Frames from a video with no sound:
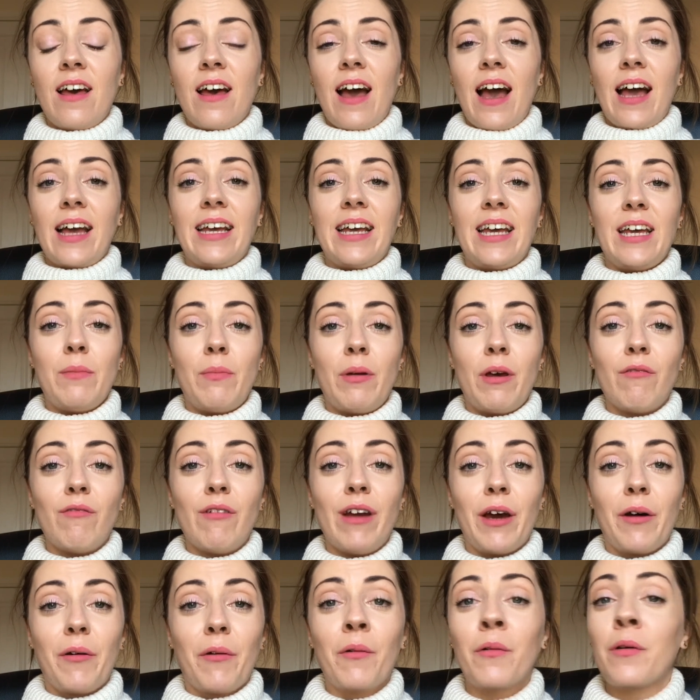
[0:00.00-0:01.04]
and keep it
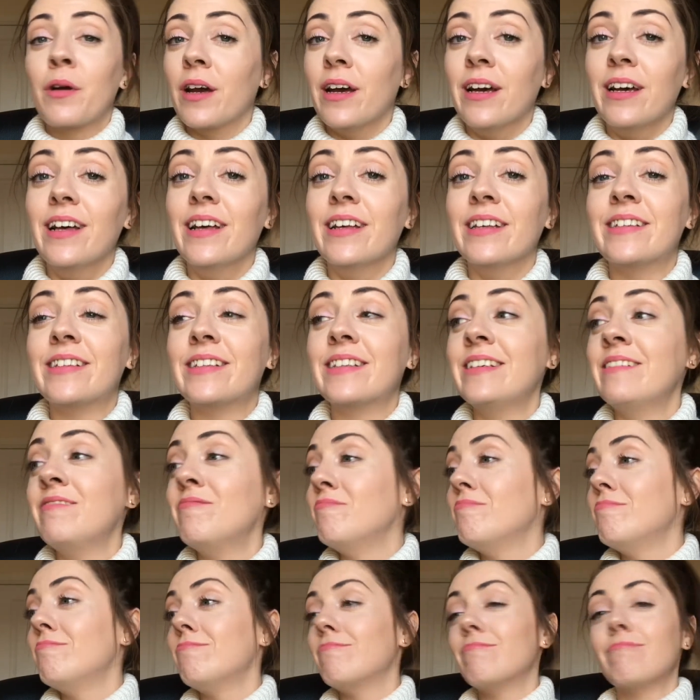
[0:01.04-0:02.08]
real, because
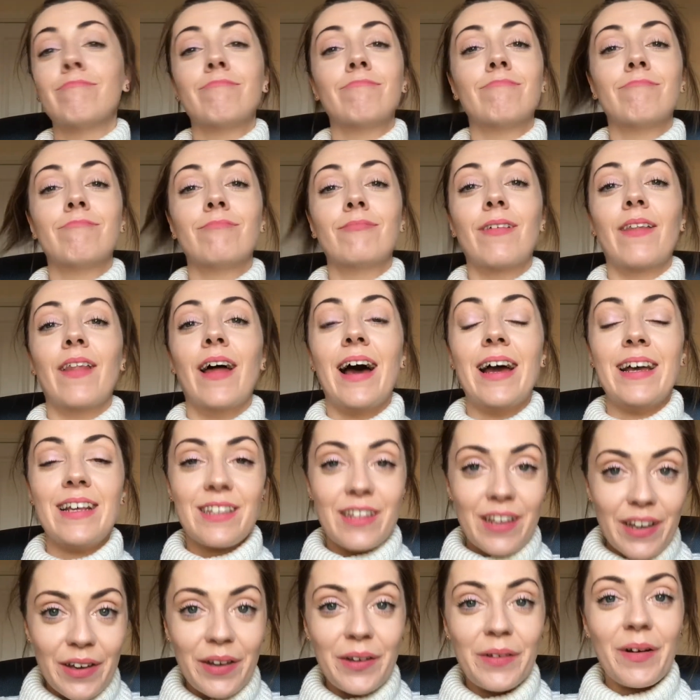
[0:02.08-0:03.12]
that is
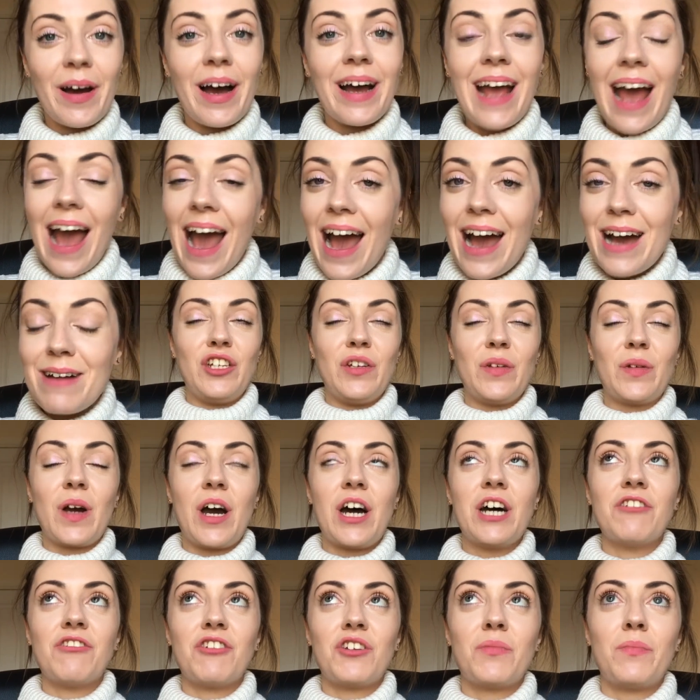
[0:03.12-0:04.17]
who I am. You
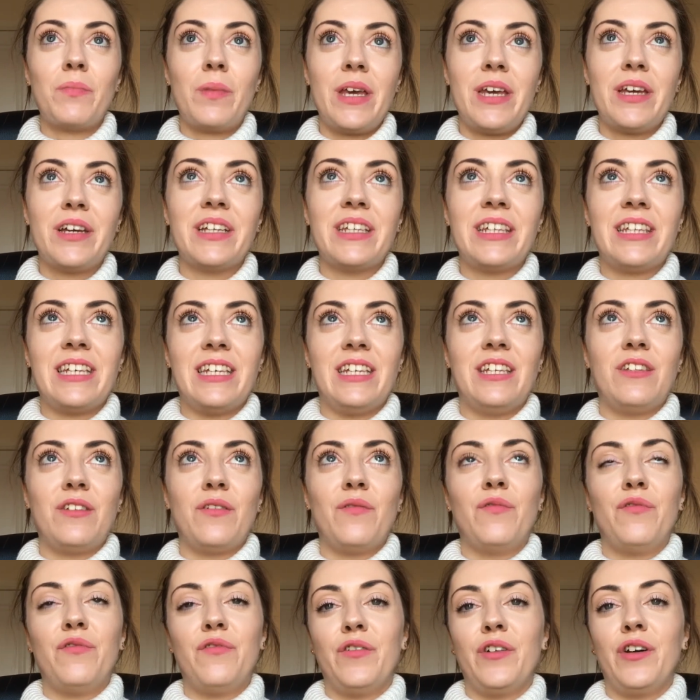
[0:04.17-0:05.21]
can't just be
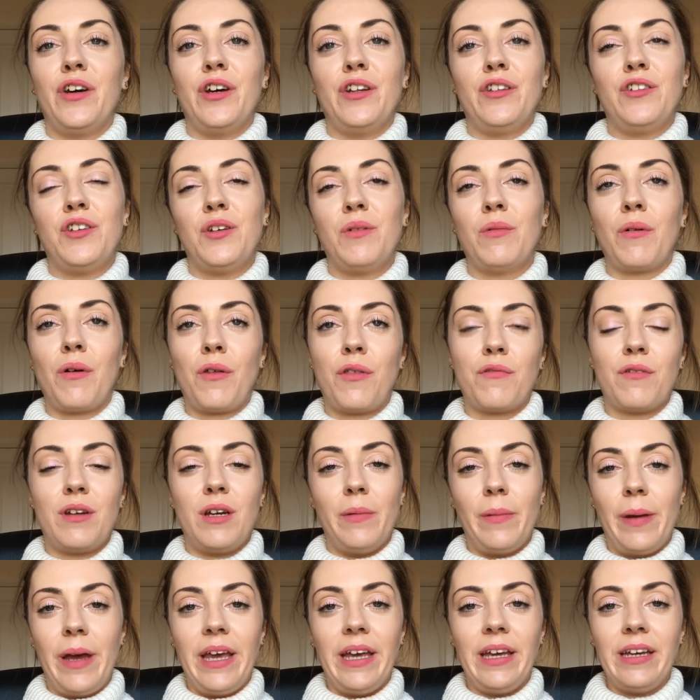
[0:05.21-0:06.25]
consistent for 2 or
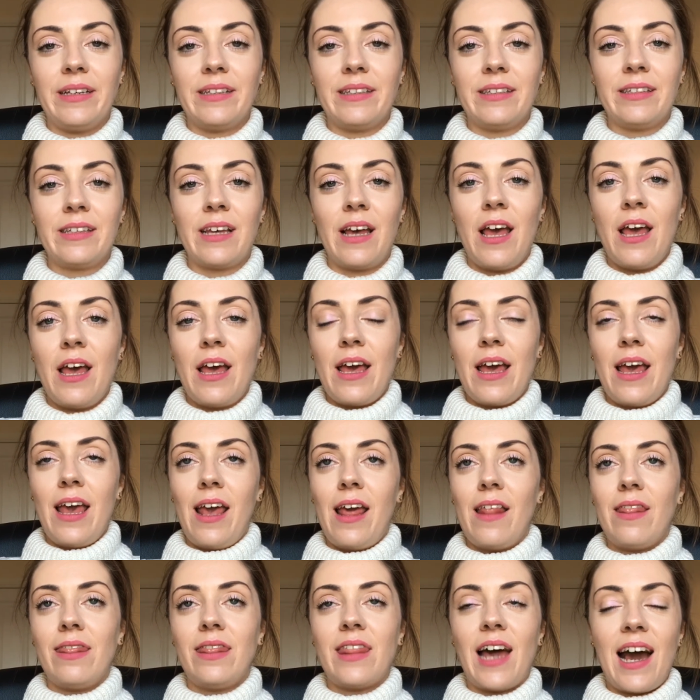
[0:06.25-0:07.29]
3 weeks.
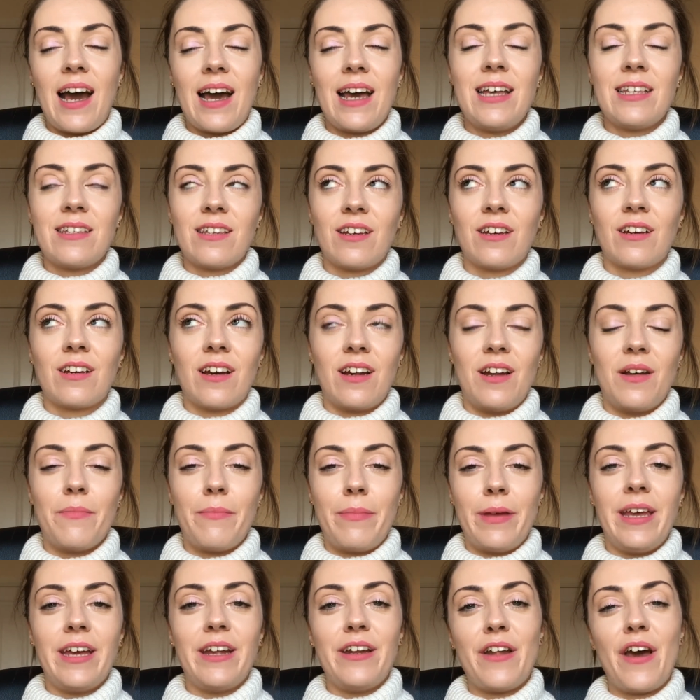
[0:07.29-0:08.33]
That isn't going to
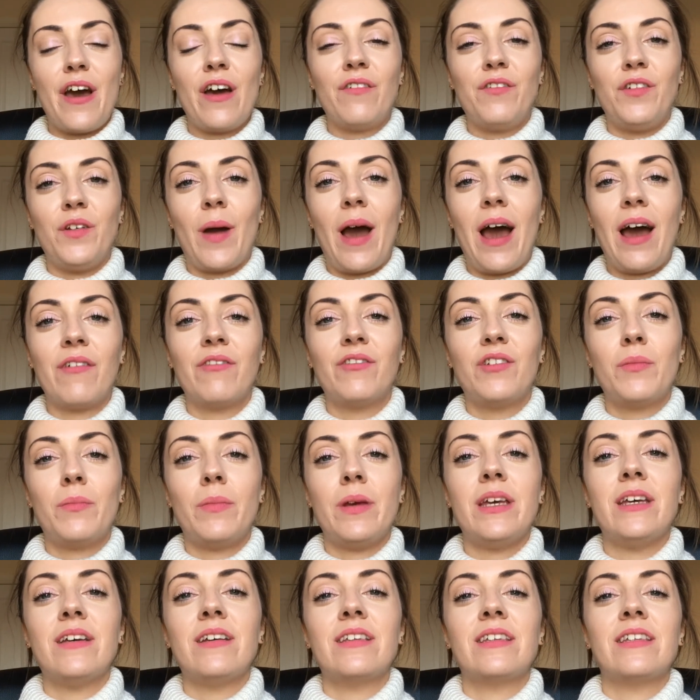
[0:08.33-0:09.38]
be enough. You have to
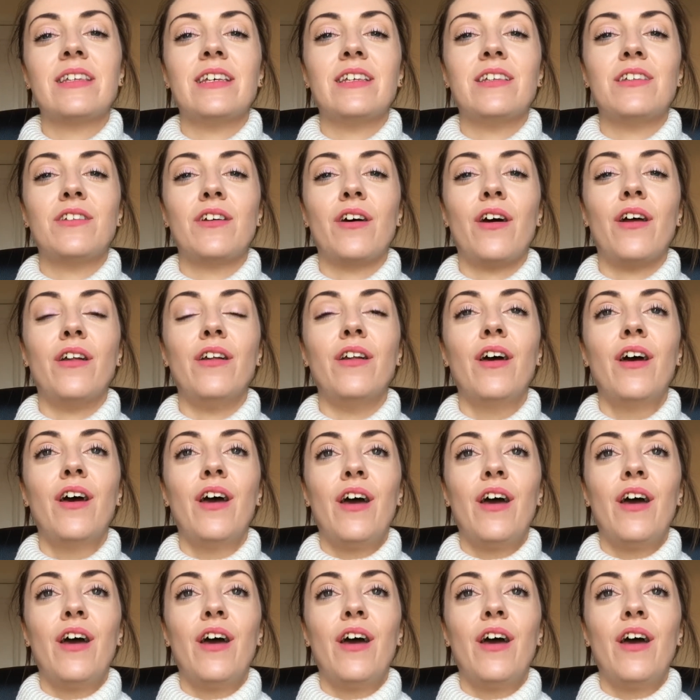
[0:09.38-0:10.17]
be consistent,